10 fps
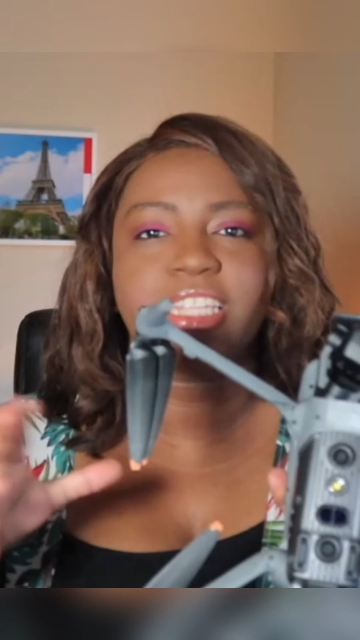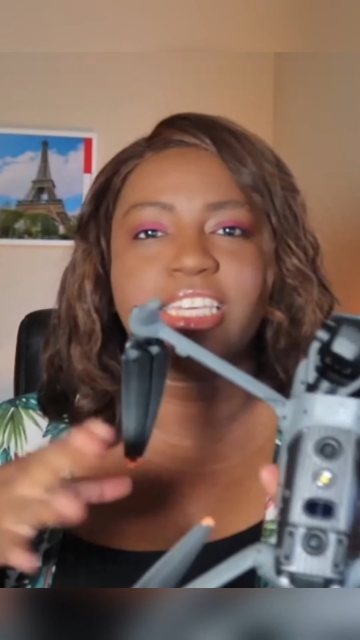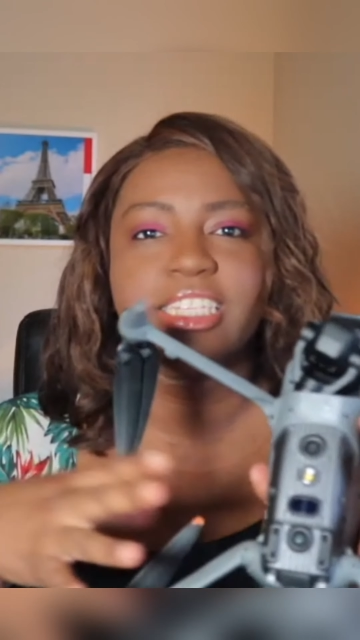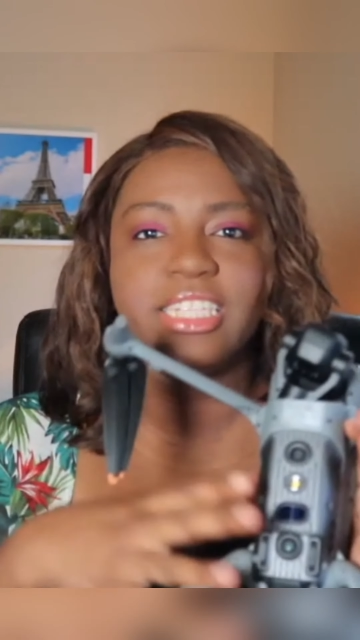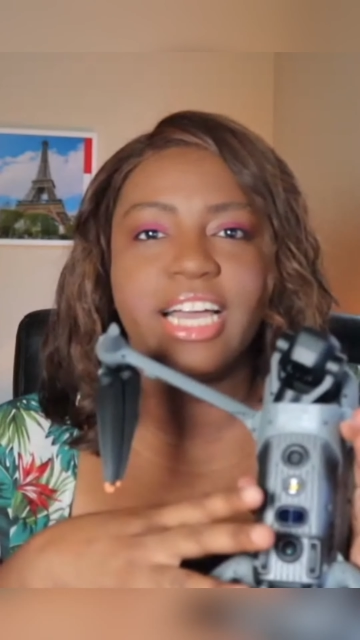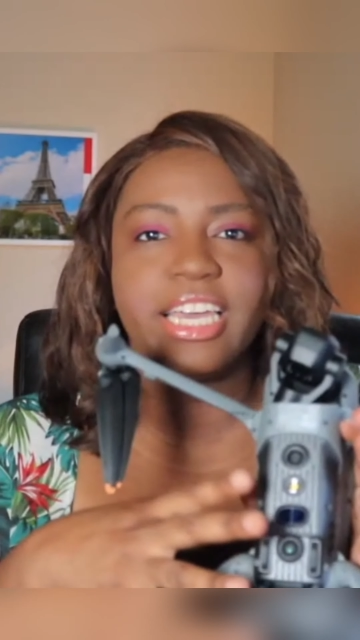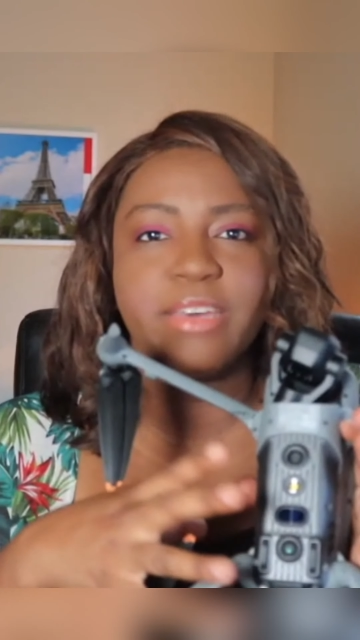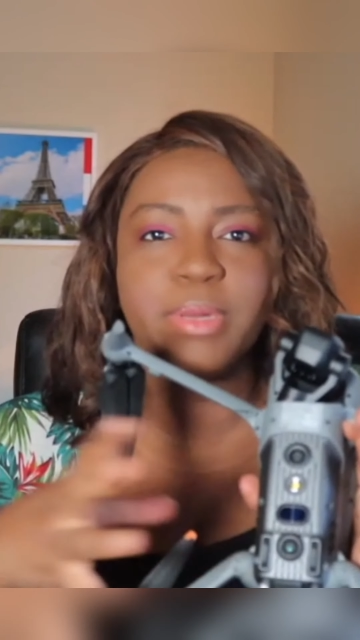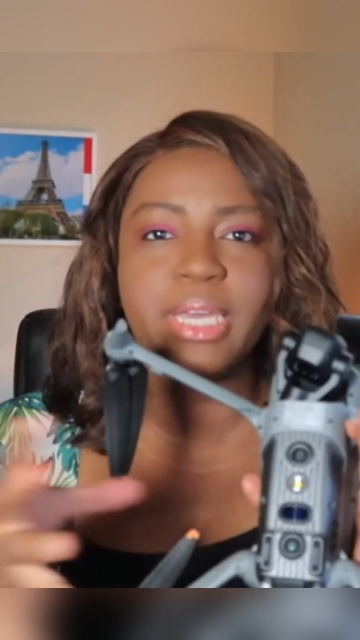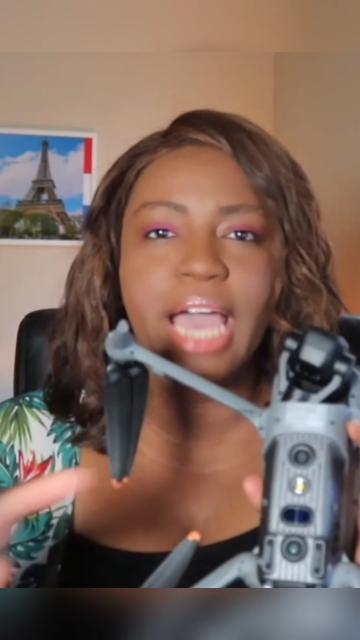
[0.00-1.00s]
this light can
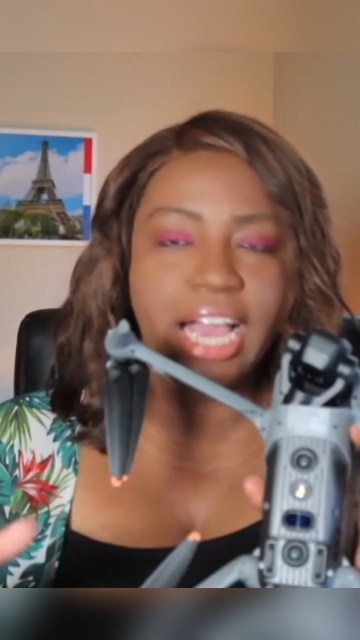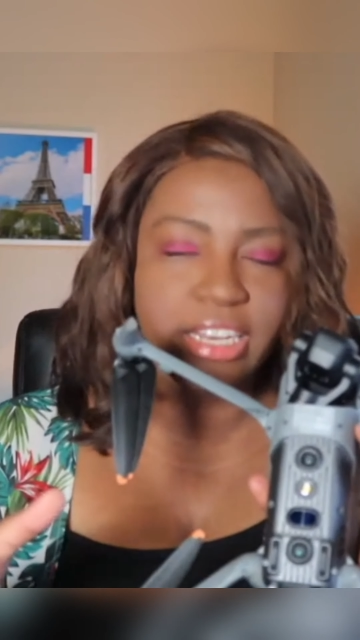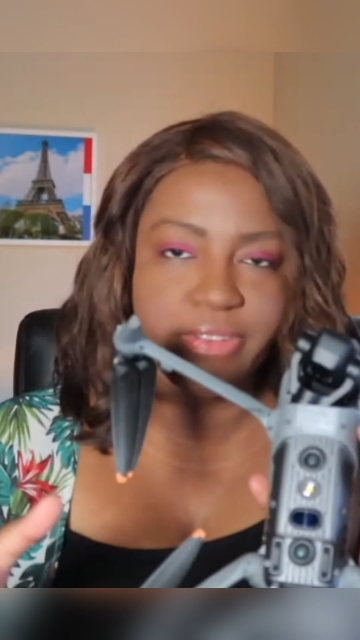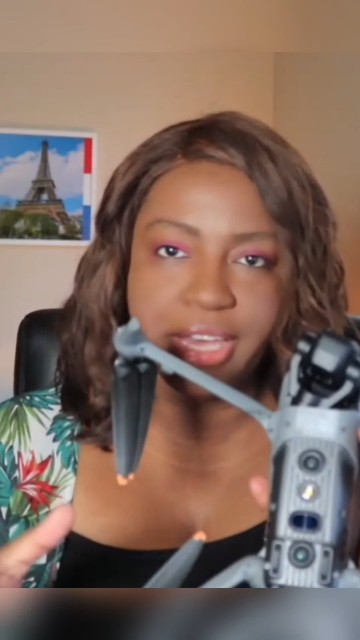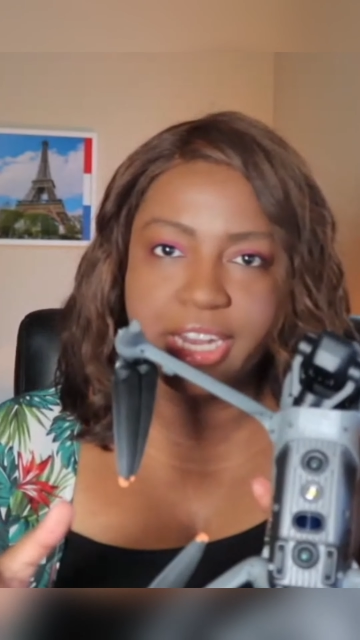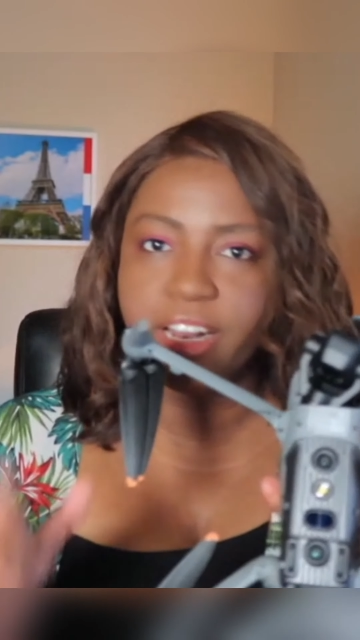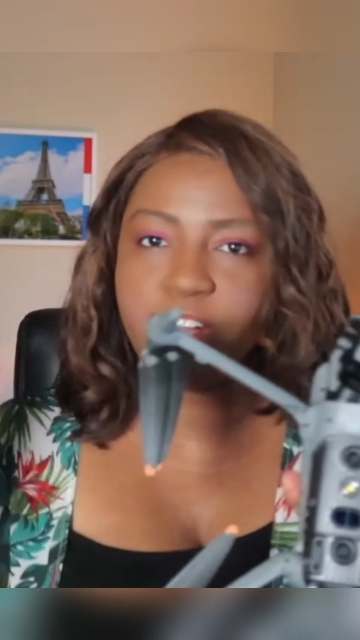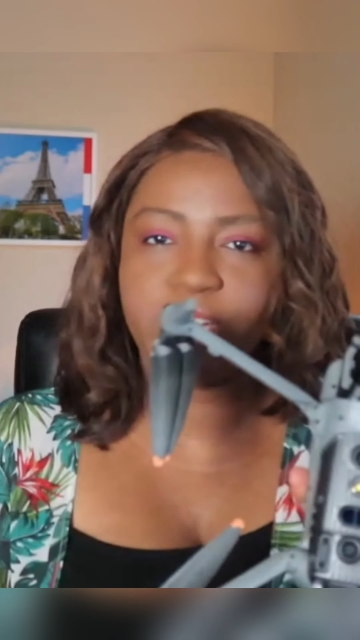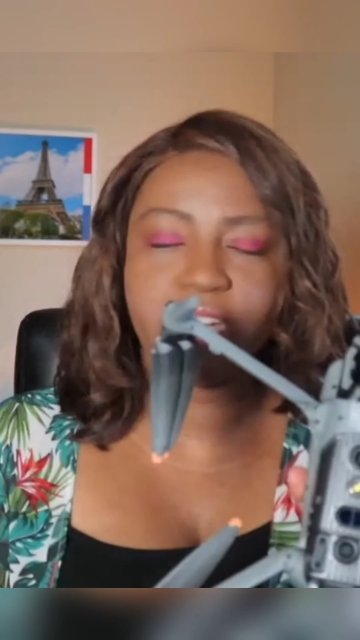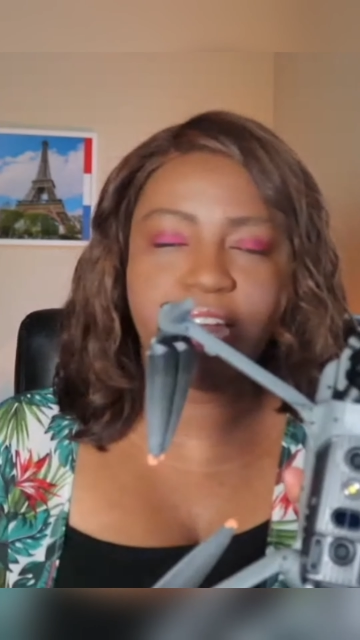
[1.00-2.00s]
be activated or you
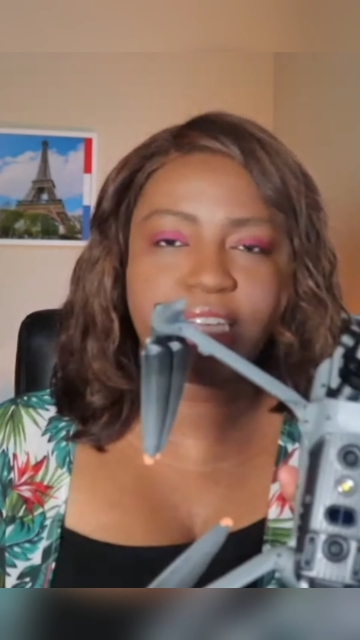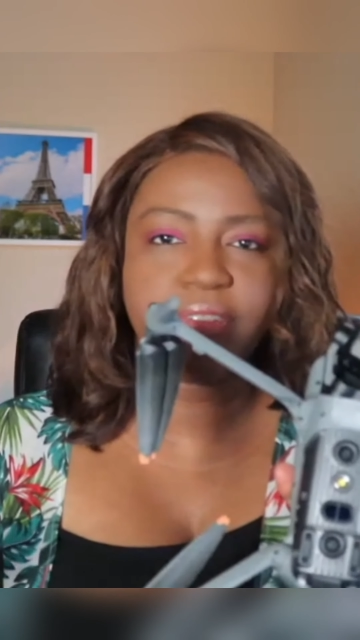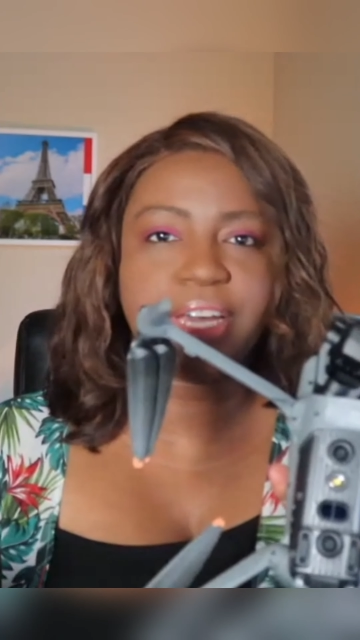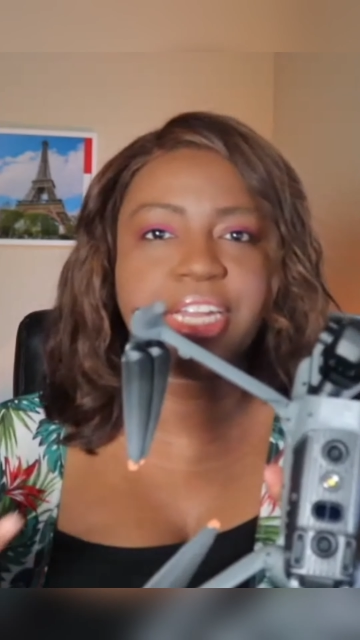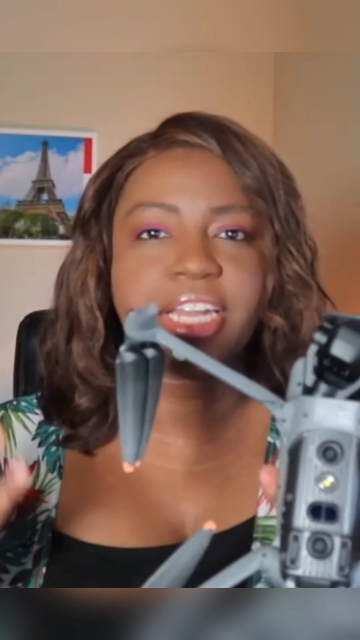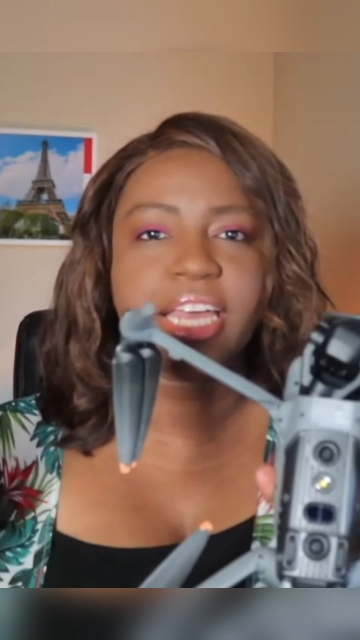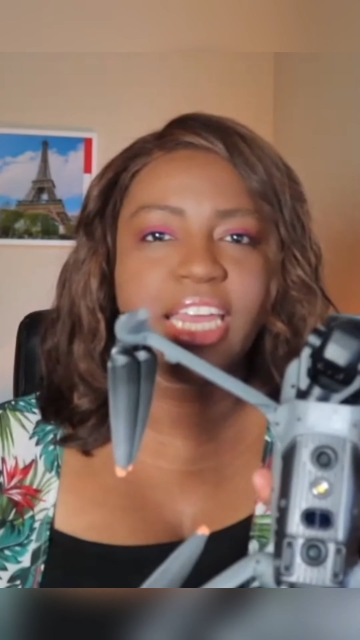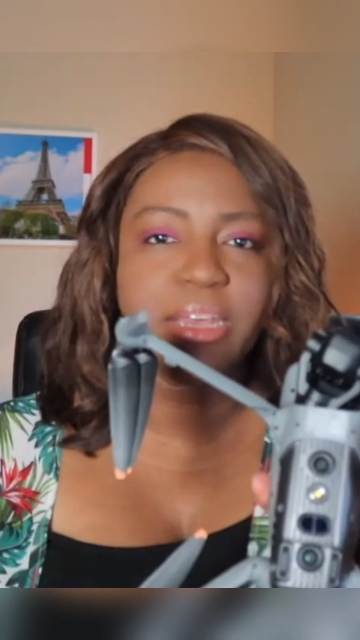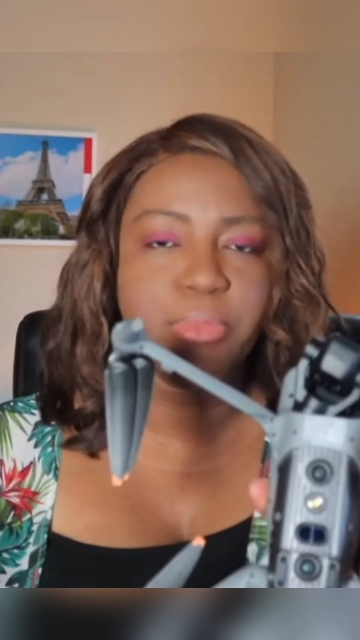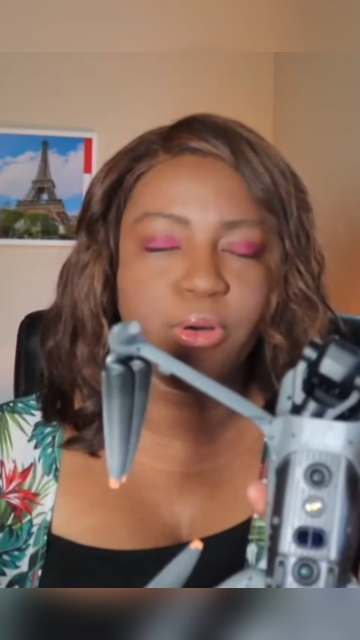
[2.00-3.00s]
can activate it at
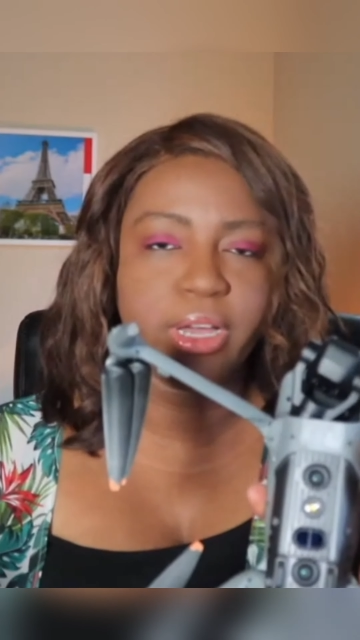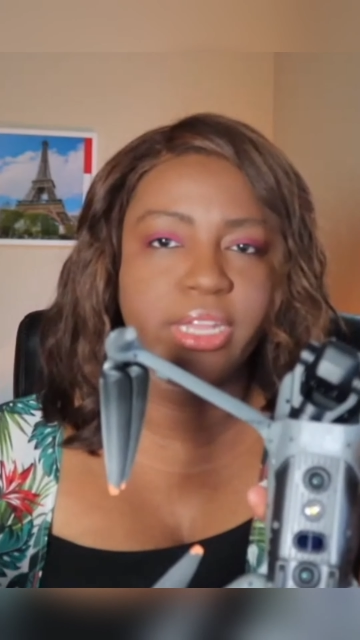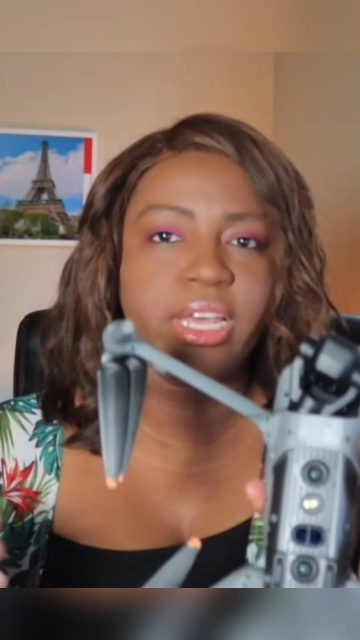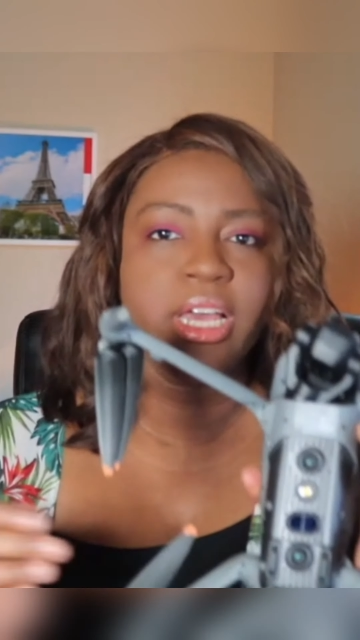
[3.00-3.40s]
any point